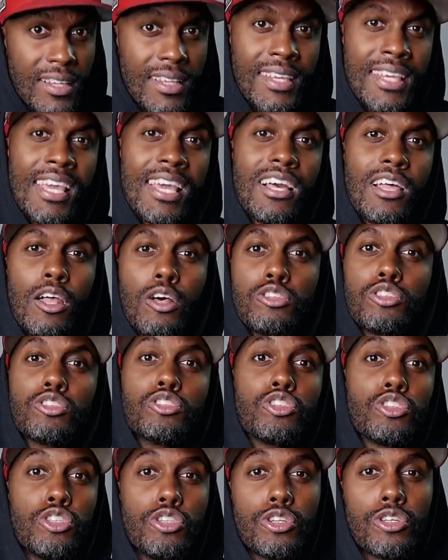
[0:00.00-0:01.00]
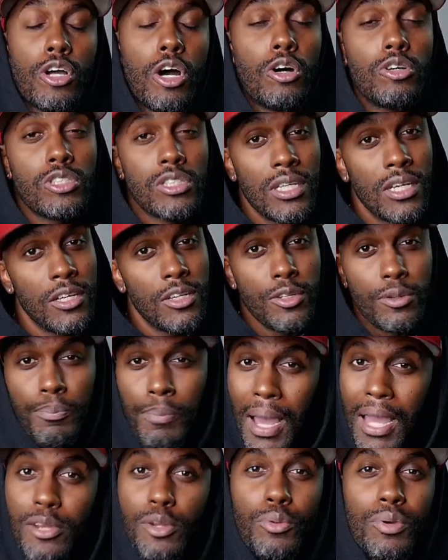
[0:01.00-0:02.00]
get closer to your goals
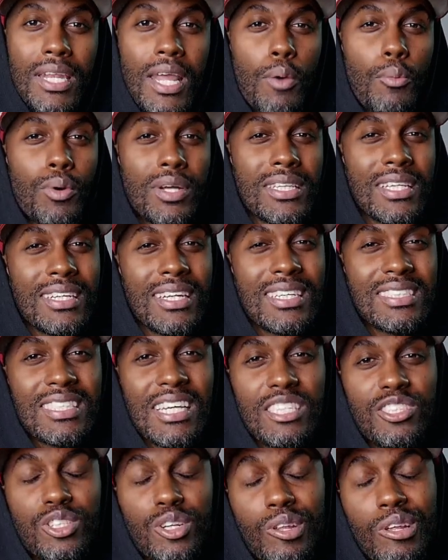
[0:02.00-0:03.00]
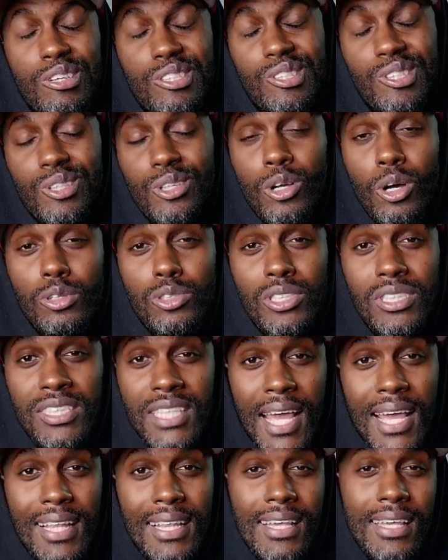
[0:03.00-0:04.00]
by doing that one thing that takes you closer to your goals
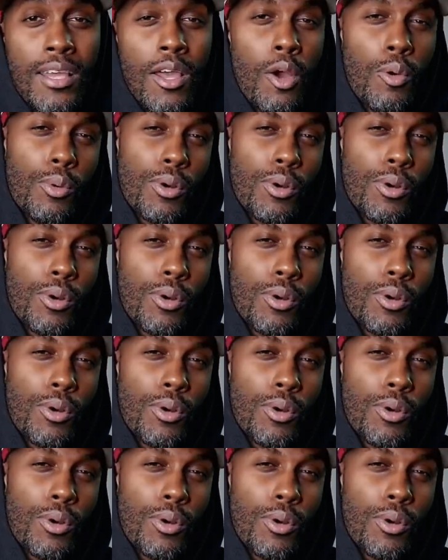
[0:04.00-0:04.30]
daily.